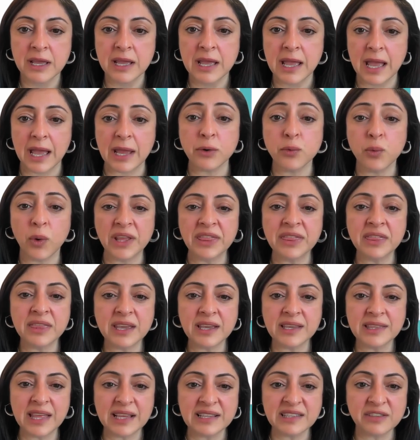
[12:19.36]
And one
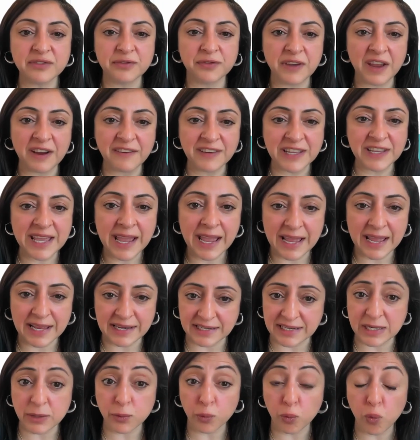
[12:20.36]
thing that's very
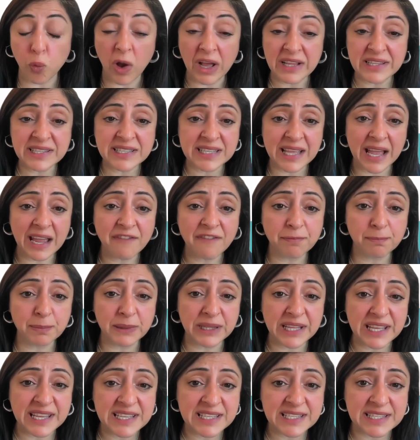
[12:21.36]
handy, once I've
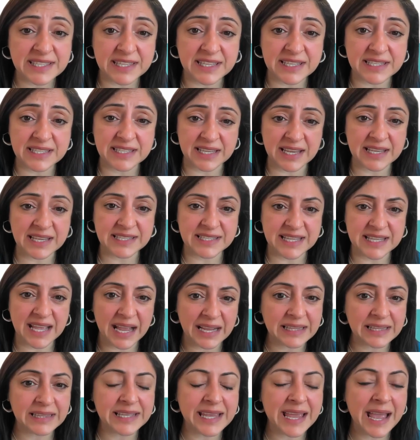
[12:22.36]
placed this
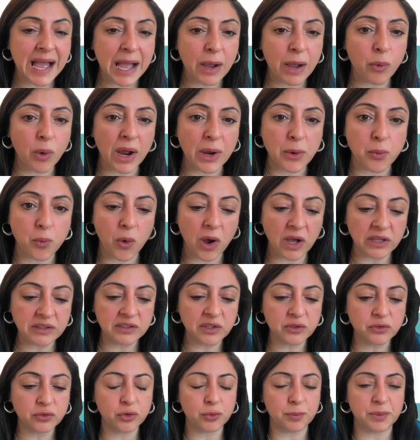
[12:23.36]
exactly how I
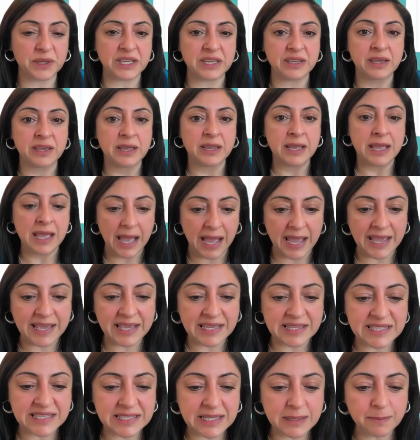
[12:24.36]
want it to be, I
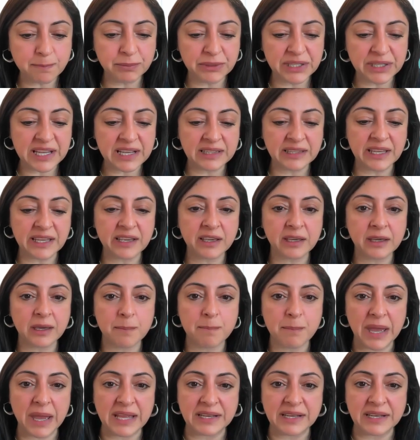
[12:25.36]
can simply click
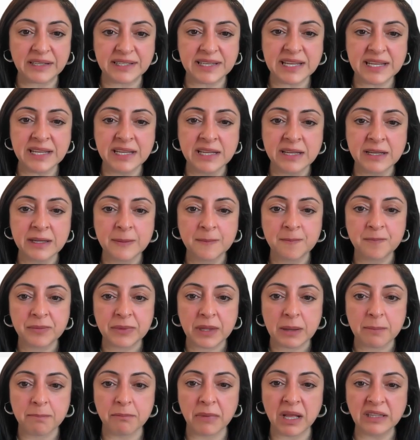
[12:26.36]
Command D
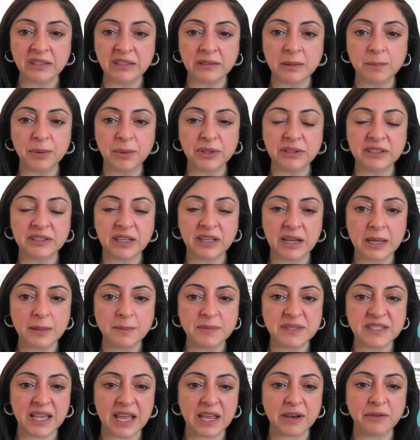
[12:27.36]
multiple
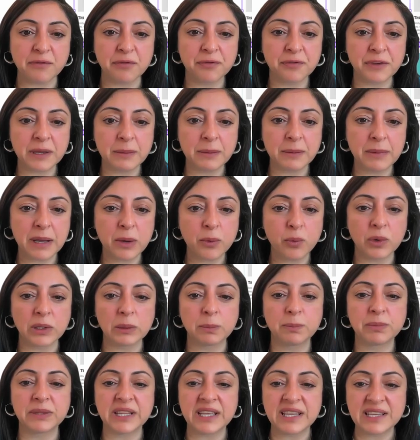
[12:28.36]
times and Figma
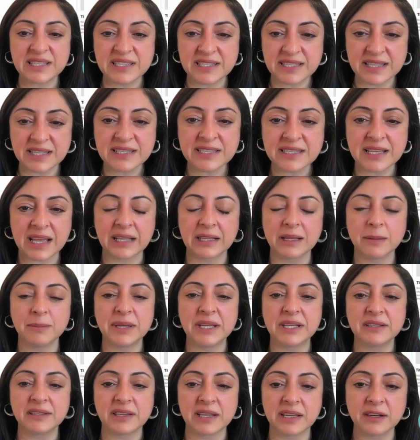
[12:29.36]
will place this
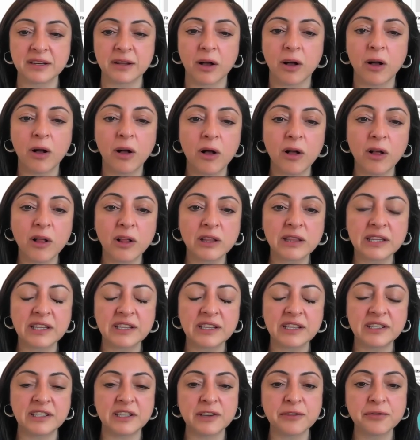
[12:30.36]
element in all the
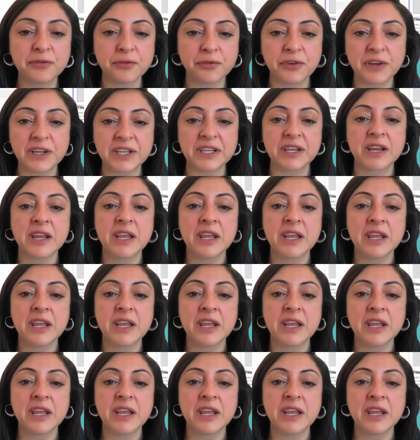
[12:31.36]
different